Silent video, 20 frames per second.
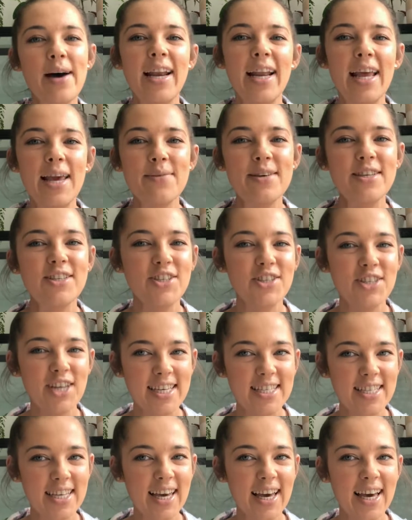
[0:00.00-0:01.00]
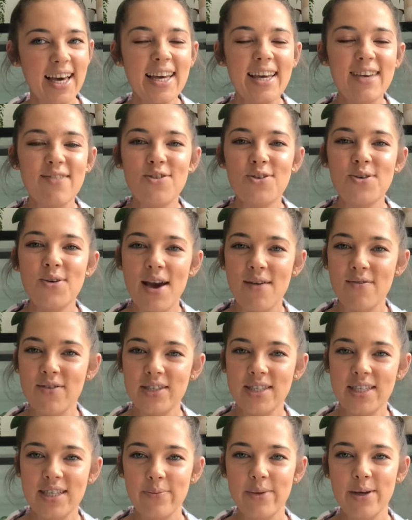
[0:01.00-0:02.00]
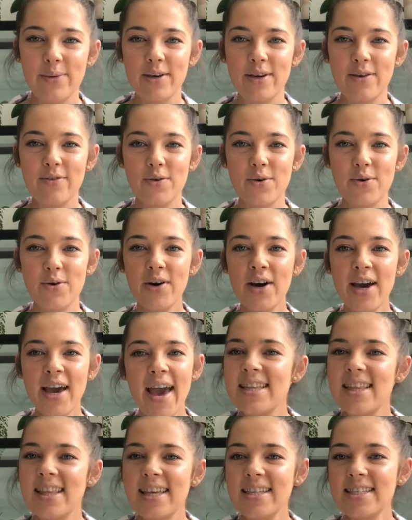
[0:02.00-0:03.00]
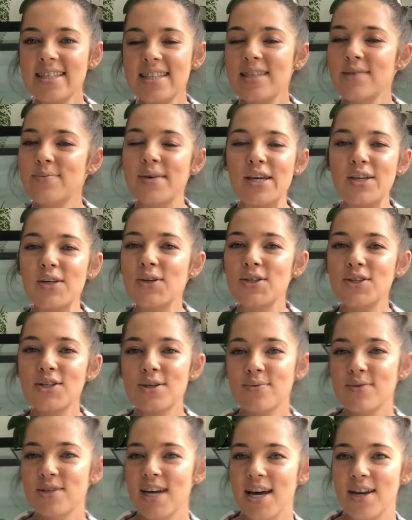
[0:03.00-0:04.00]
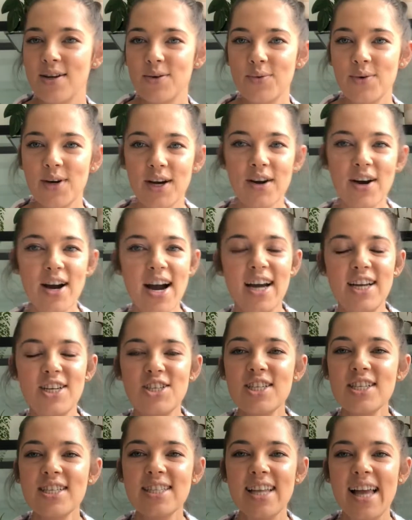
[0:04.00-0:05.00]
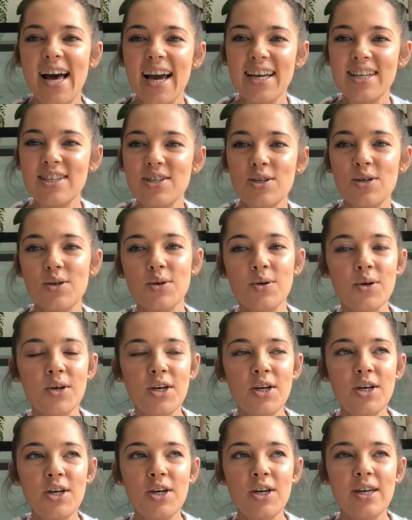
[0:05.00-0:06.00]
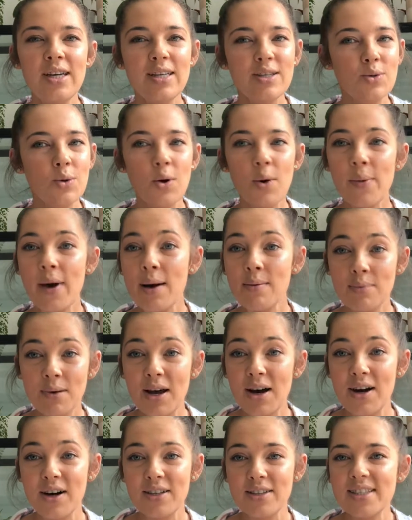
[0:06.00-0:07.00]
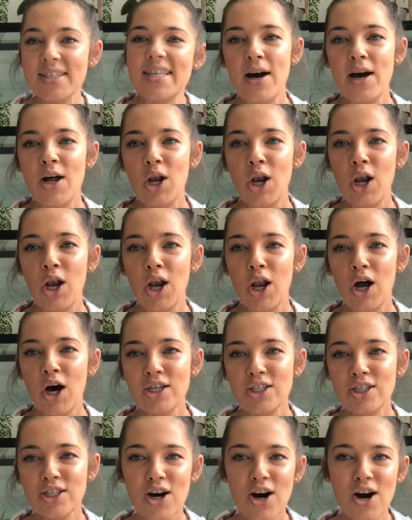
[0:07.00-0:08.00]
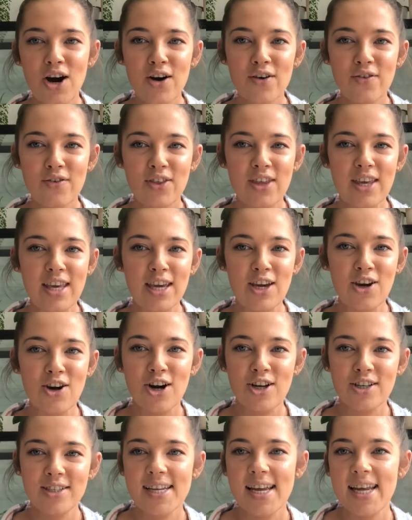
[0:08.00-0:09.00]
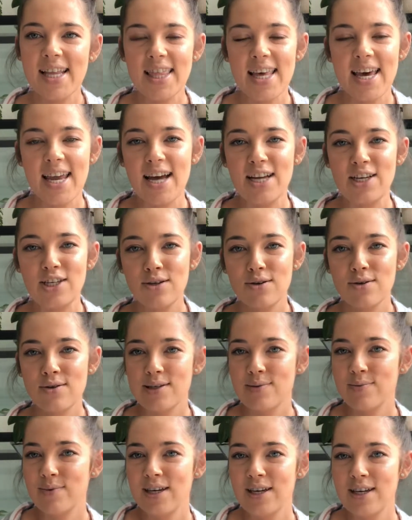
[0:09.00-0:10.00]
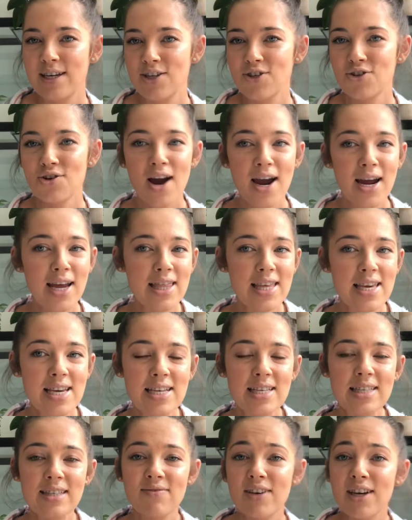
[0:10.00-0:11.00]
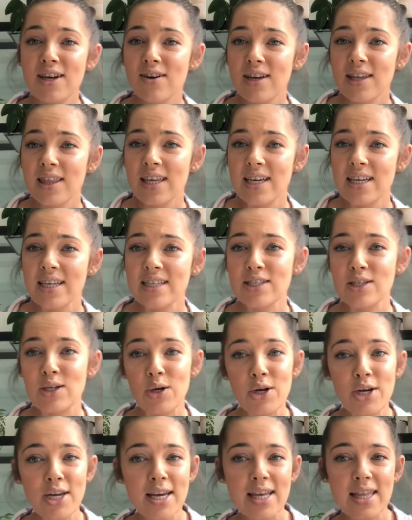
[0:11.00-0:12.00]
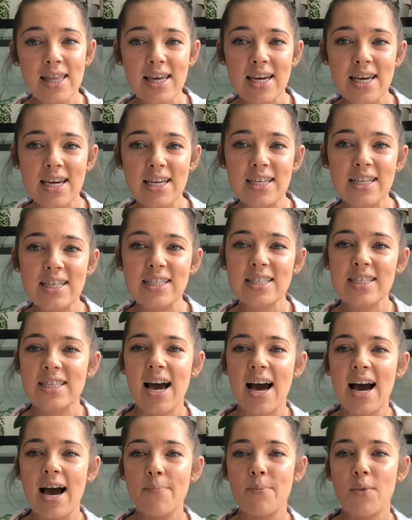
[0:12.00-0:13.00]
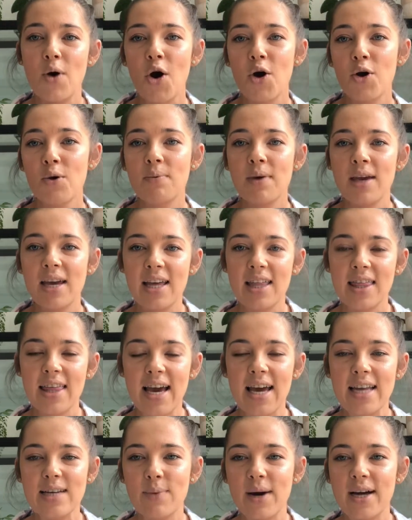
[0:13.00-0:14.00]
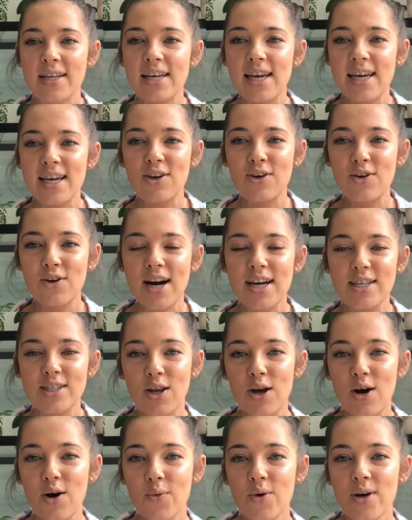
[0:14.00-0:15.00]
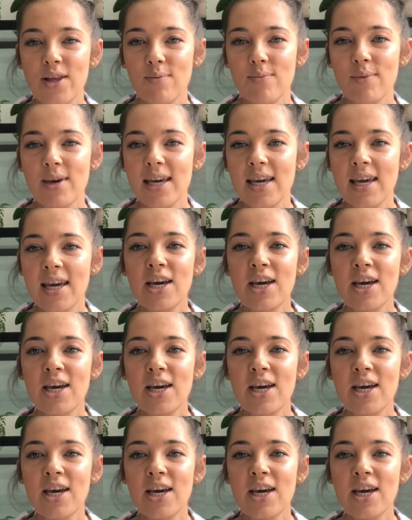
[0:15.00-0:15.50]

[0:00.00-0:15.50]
name is Jessica if you haven't seen me before. This is my YouTube channel where I just like to talk about plants. A lot of the content that I do is me trying things, figuring things, learning things. I'm hoping that by taking you guys along with me,